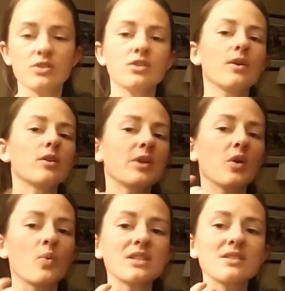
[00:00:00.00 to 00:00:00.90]
so it'll be
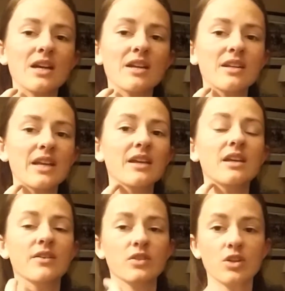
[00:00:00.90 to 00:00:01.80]
on one side of the
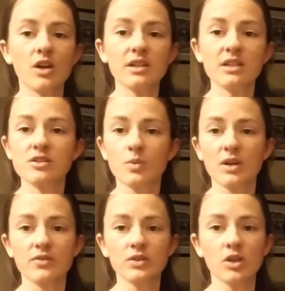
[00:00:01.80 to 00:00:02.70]
neck, and if the dog needs to
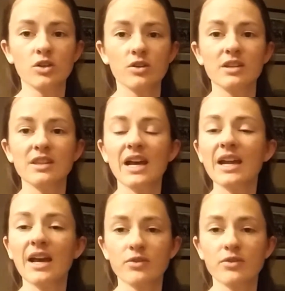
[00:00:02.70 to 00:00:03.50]
wear it for longer than that,